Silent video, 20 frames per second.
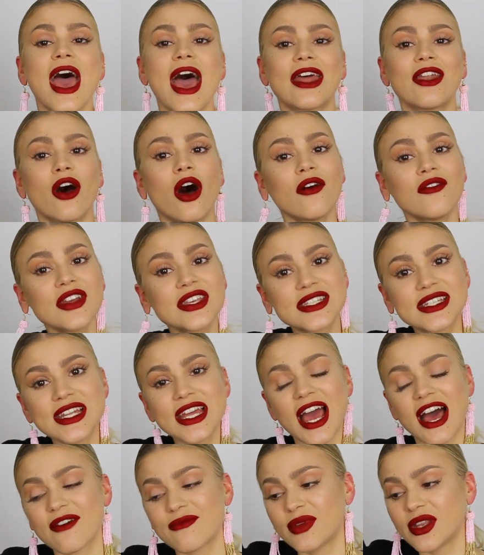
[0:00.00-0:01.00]
And
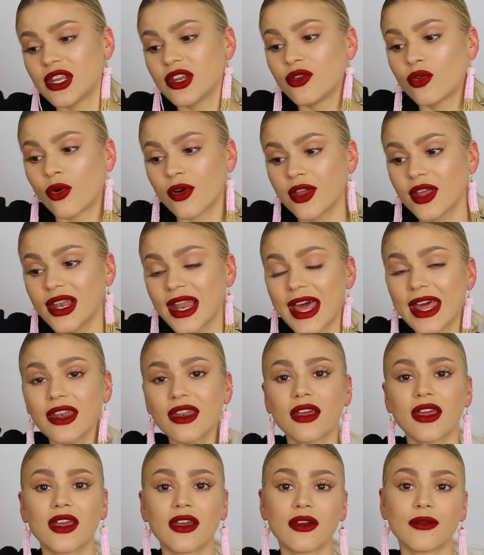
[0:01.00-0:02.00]
obviously I've been in
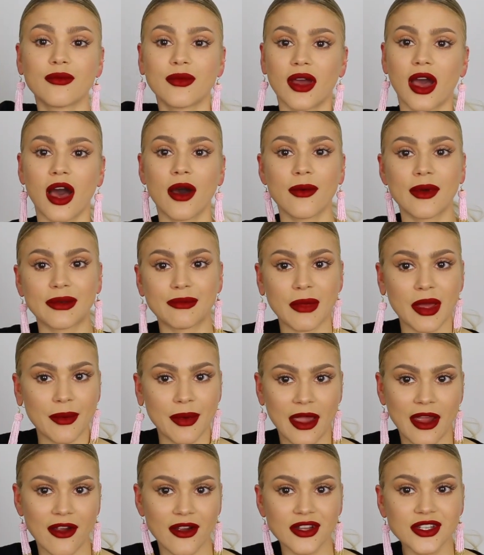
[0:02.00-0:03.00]
Neuland, up at my
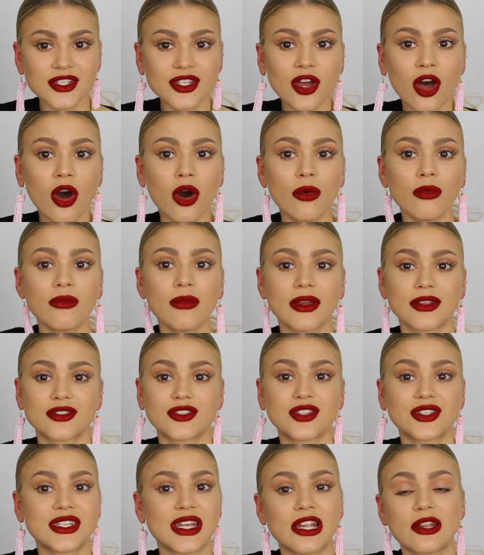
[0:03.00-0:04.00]
parents' home
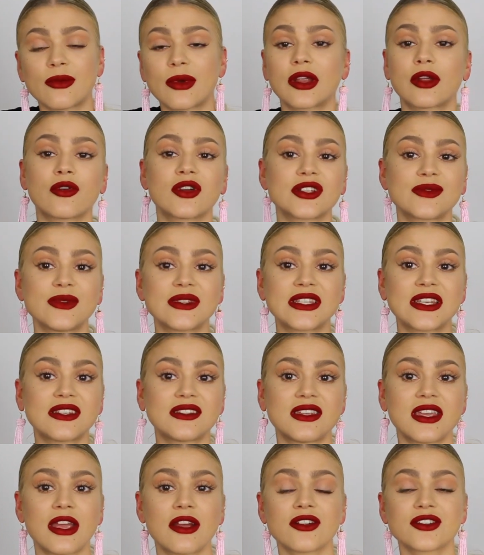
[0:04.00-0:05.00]
to celebrate Christmas
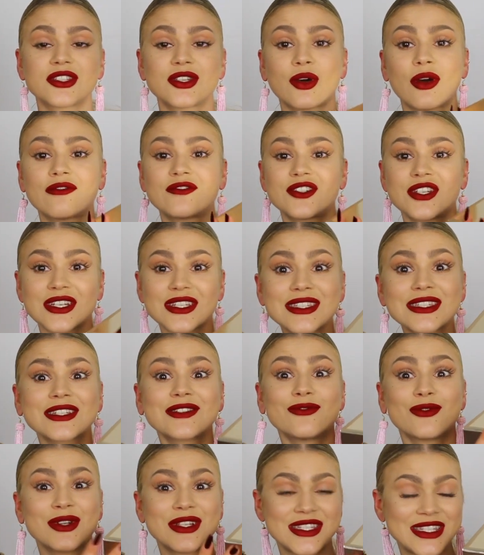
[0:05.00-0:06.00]
this year, so I've just
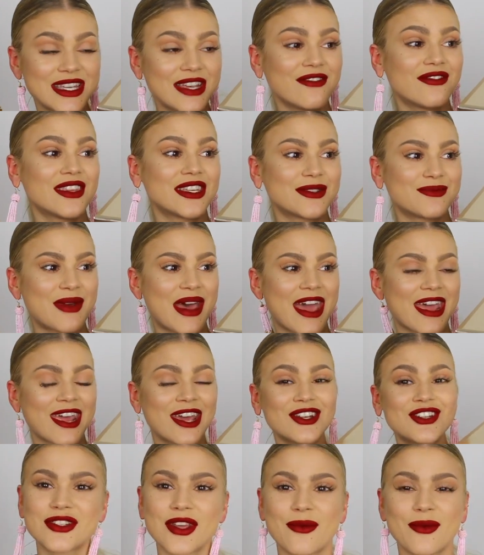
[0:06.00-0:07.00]
received this
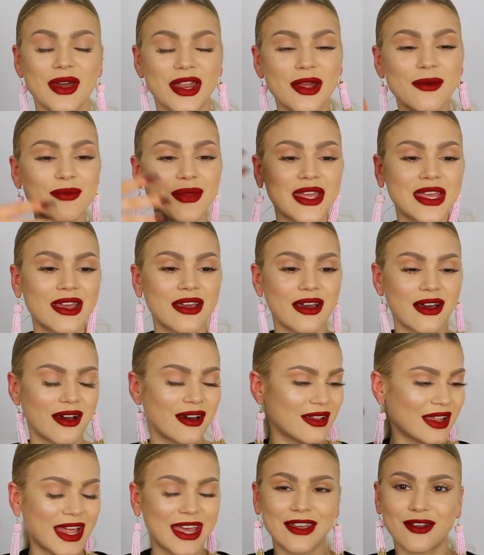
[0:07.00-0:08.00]
package. So I'm gonna
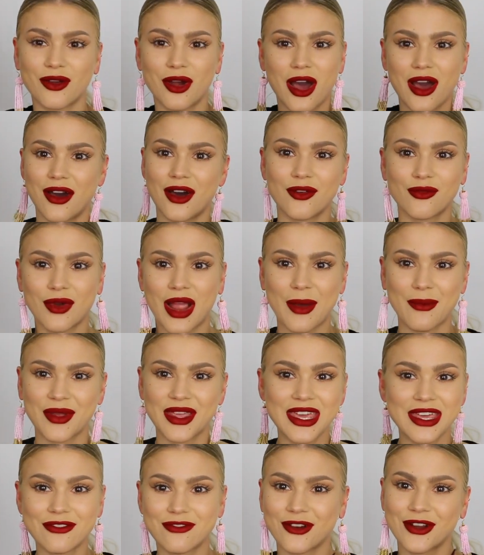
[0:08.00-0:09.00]
be like
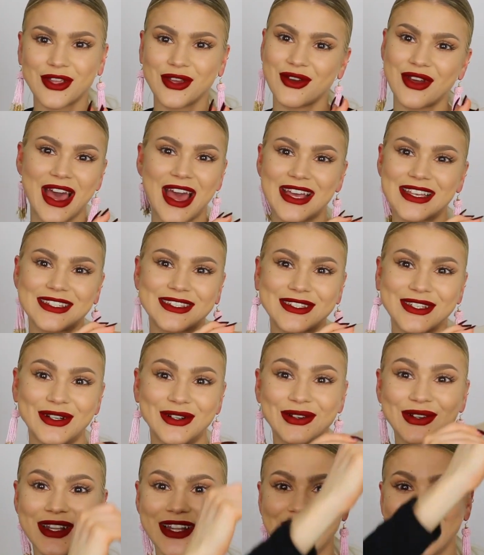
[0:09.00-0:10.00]
unwrapping it for you guys,
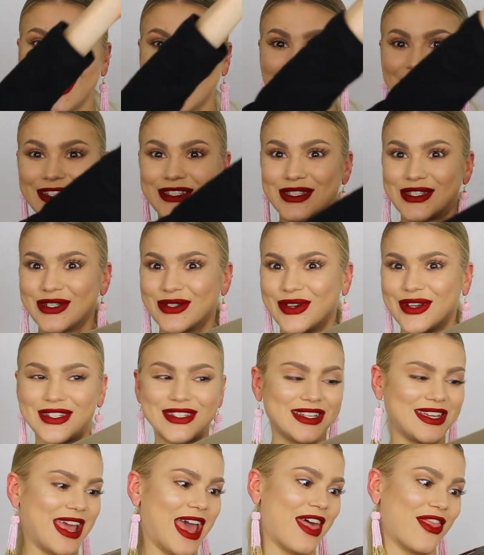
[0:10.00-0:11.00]
so let's do it
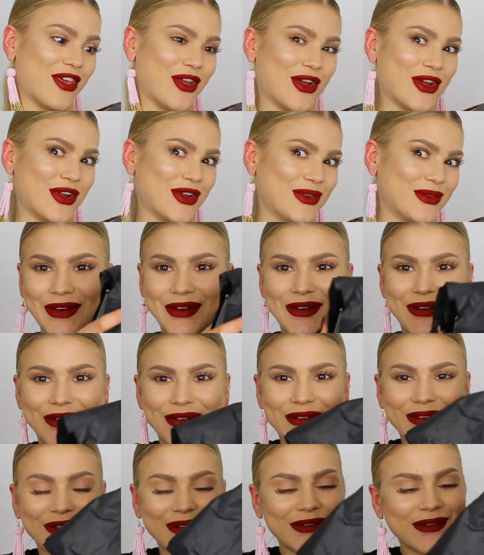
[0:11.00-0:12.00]
together.
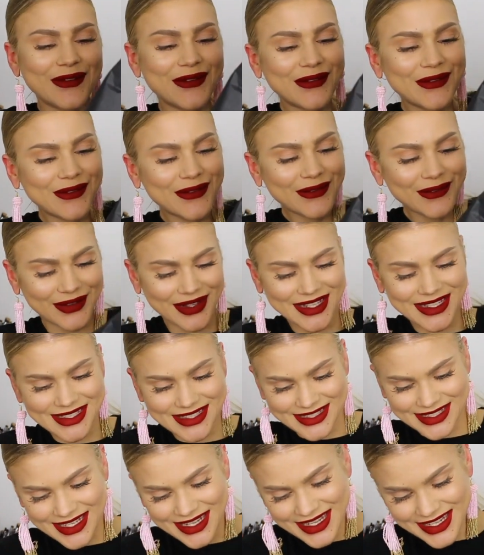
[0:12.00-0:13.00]
Oh, what
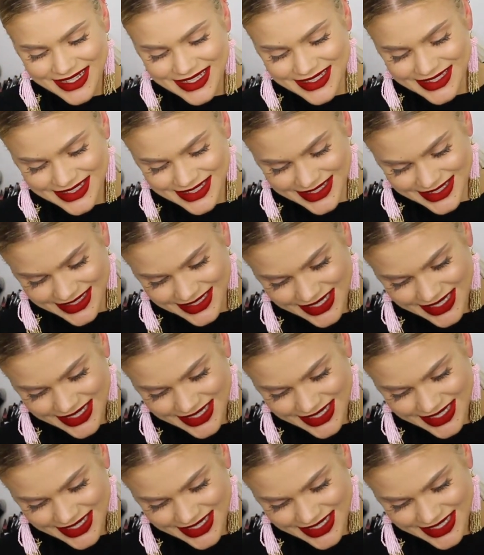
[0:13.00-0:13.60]
is this?